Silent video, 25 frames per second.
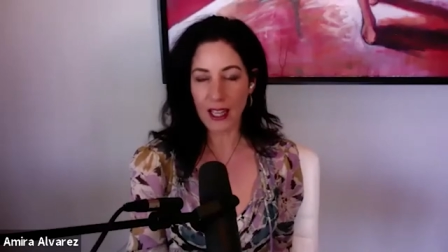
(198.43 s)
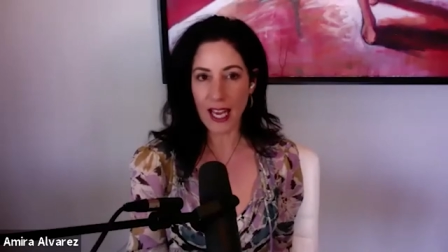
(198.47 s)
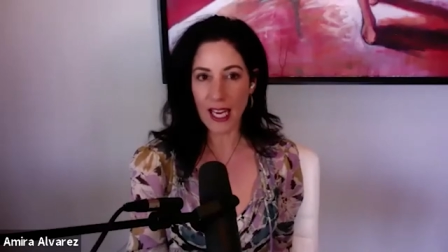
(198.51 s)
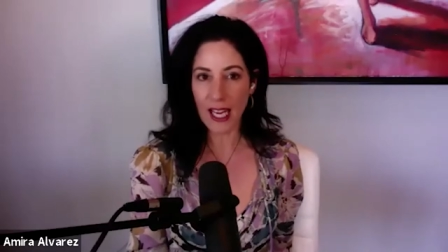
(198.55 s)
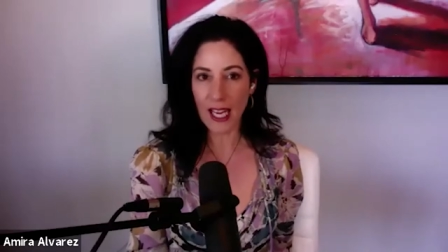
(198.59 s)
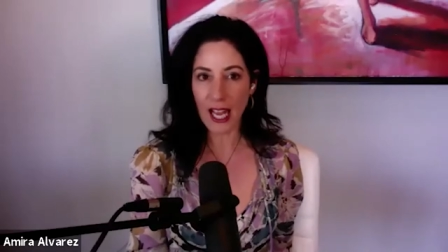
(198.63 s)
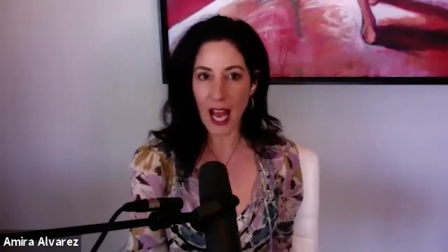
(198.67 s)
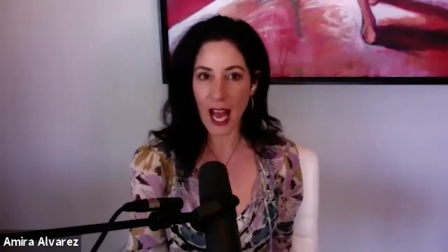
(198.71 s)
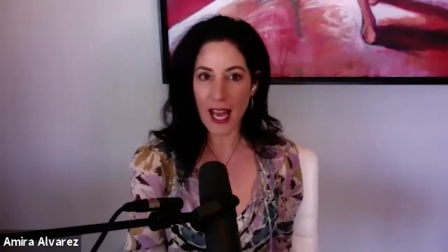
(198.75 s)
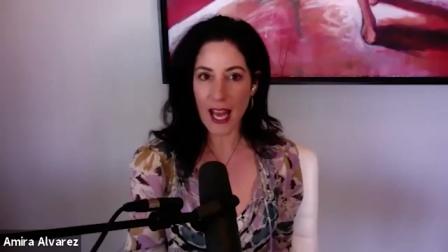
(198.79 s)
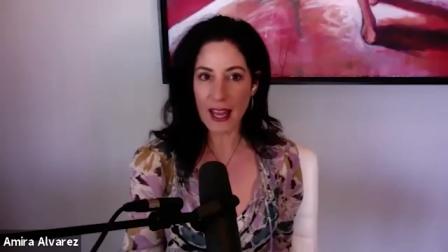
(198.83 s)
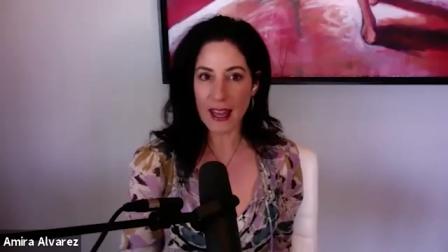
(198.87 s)

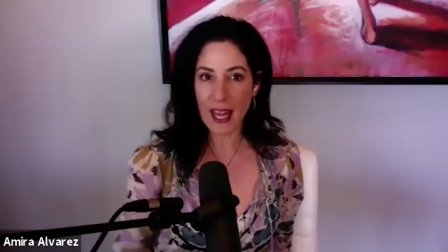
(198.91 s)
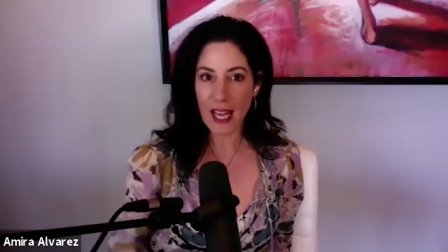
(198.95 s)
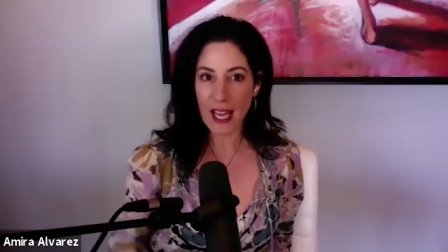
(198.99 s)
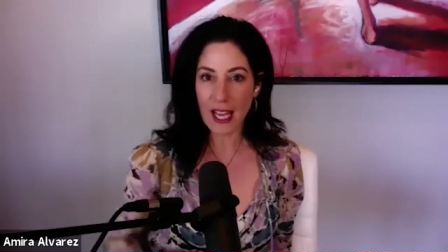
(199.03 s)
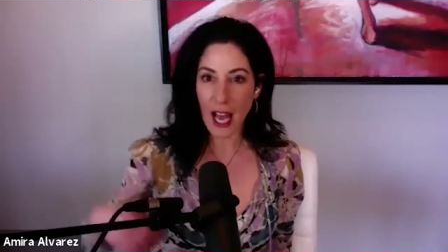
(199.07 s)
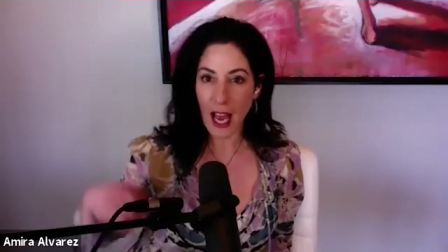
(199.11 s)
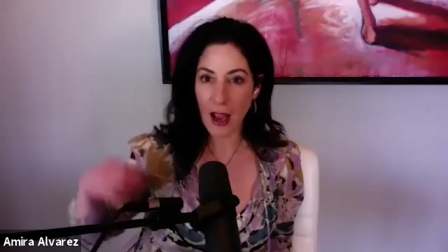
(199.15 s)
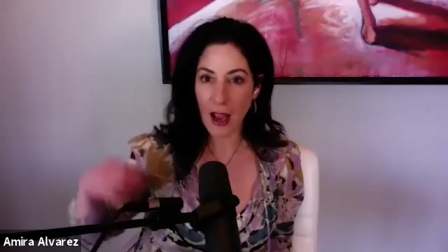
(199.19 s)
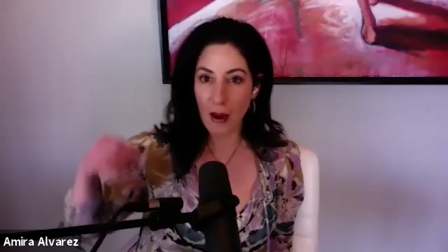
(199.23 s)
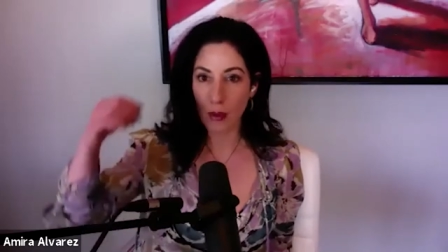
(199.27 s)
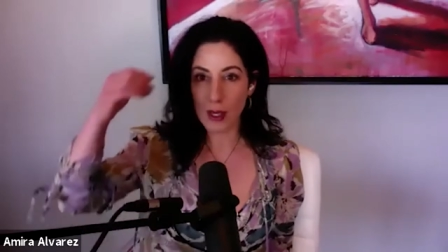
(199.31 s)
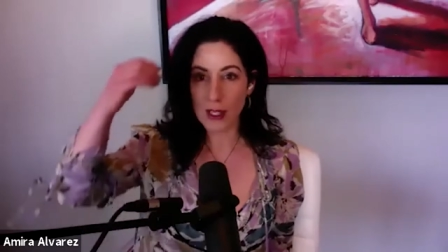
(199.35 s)
Like, I
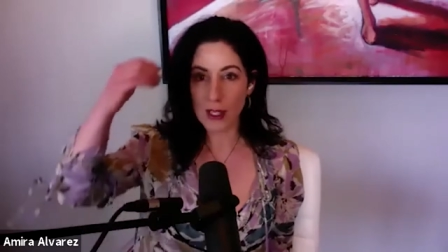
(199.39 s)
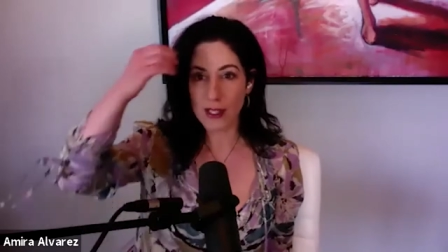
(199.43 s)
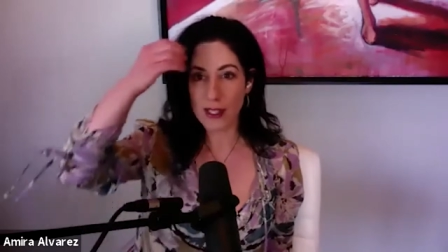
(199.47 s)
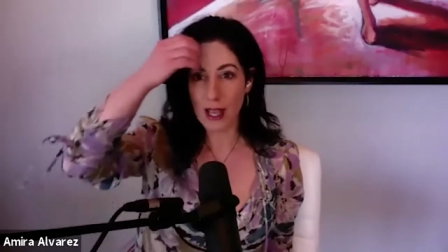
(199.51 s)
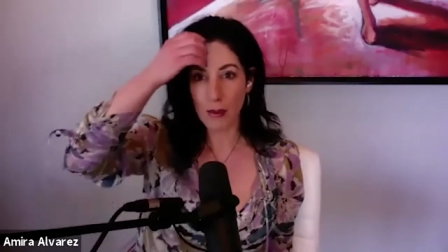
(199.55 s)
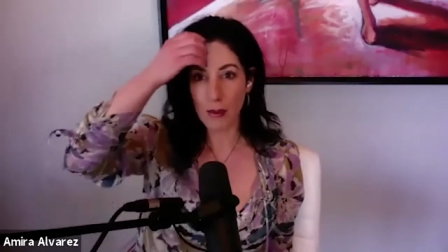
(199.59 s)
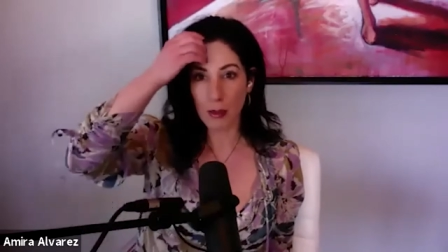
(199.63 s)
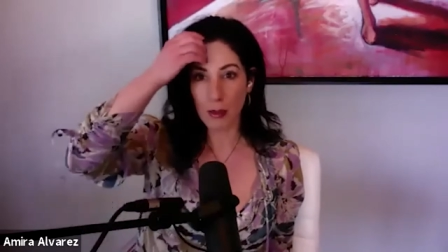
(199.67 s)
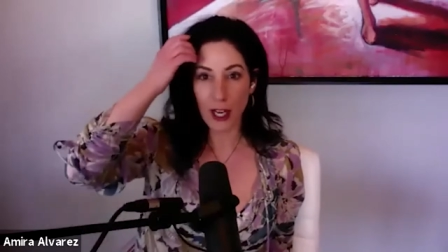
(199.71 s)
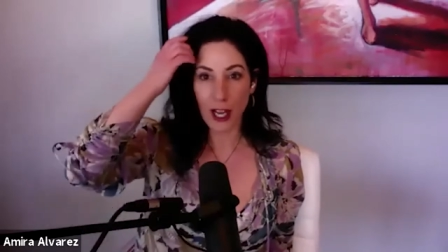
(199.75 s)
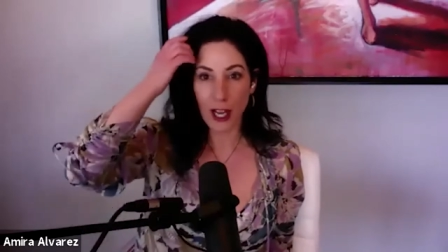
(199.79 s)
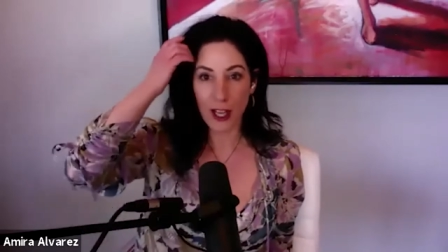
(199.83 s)
think I was
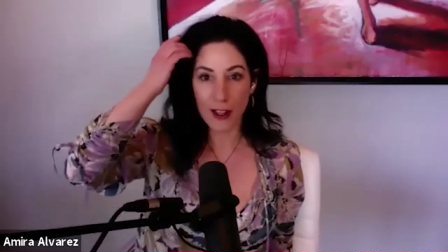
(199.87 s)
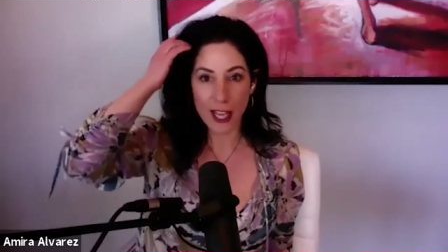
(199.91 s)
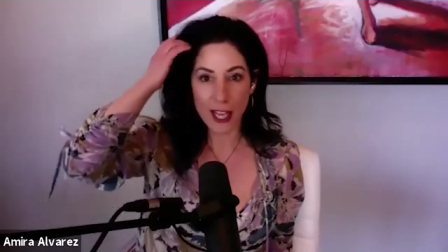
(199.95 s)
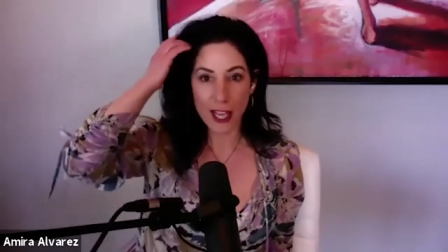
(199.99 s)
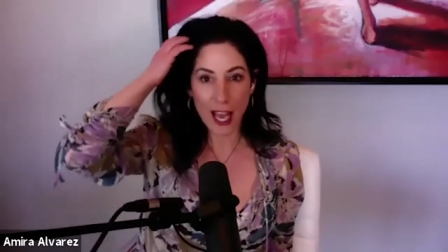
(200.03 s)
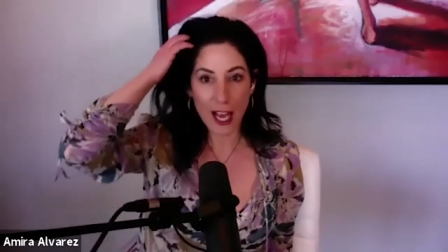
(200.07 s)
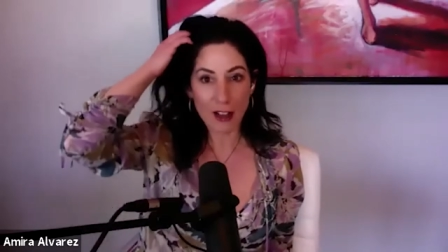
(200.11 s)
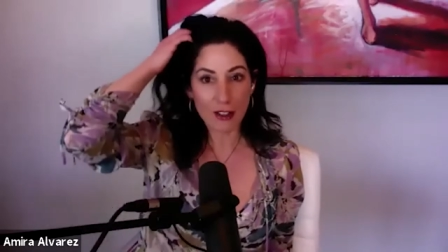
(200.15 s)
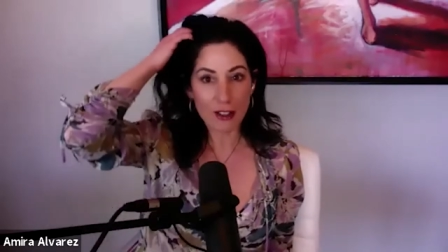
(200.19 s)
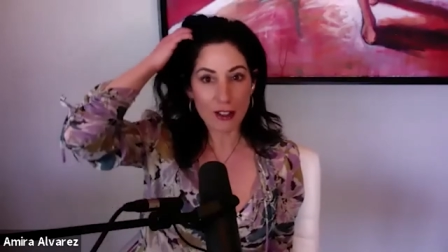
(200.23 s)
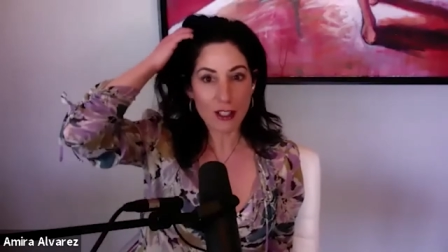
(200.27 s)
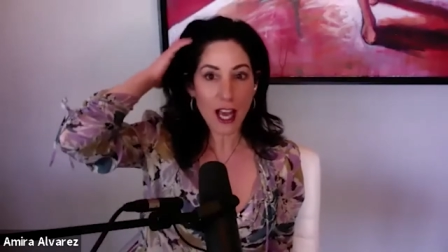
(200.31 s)
someone on the
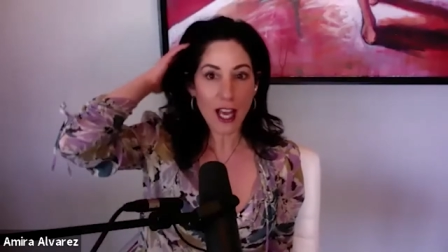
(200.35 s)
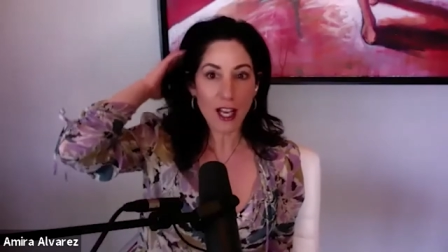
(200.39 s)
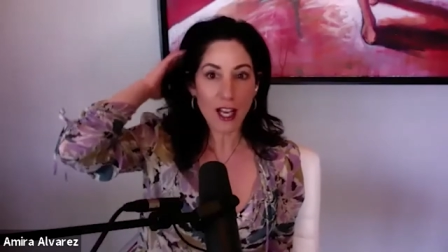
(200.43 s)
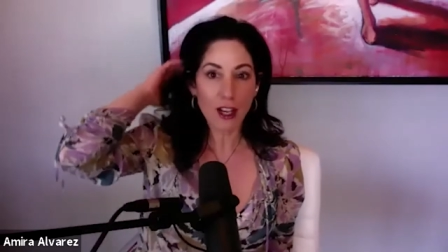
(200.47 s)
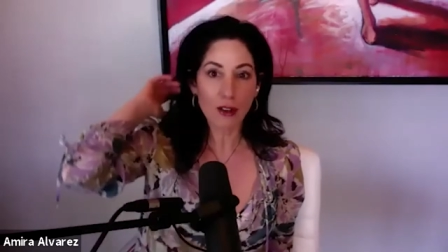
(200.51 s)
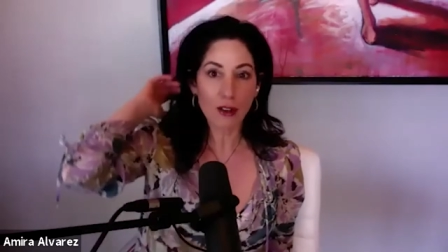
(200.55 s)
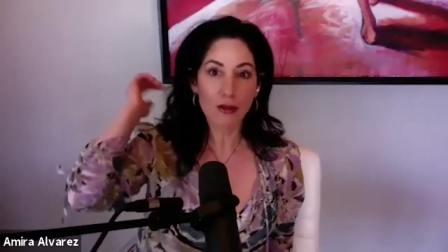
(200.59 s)
outside